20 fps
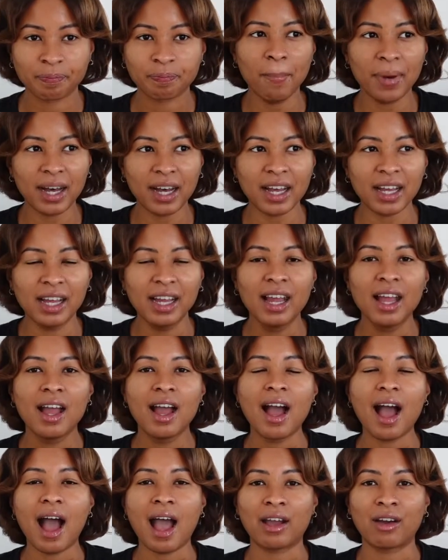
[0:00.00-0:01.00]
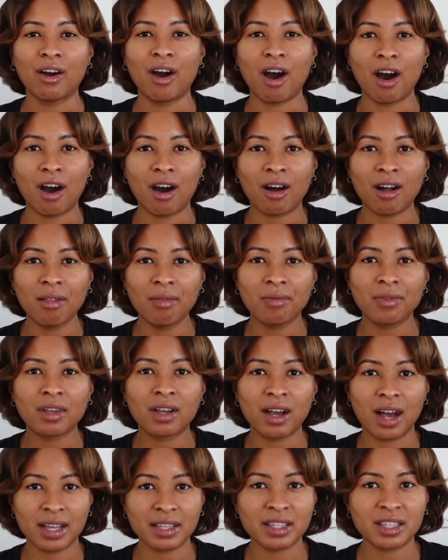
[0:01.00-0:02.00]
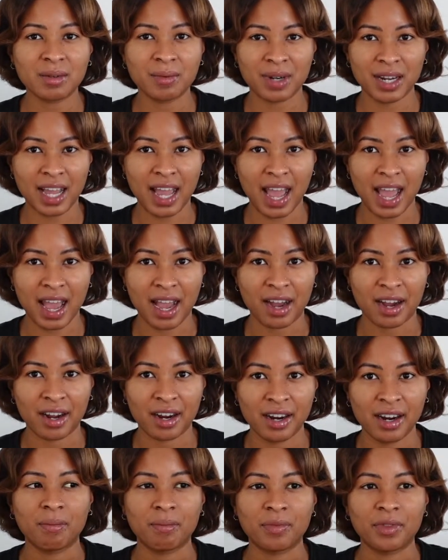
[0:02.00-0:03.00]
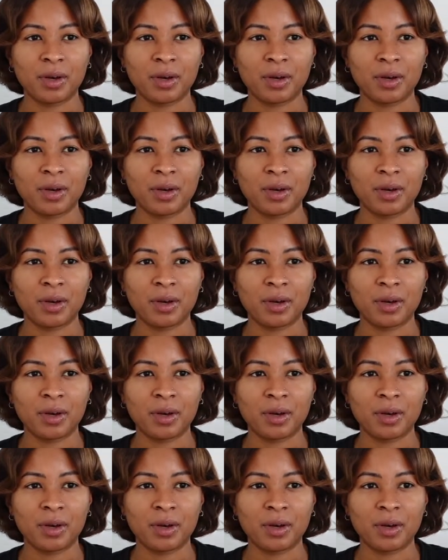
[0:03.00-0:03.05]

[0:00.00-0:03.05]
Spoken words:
But I called customer care,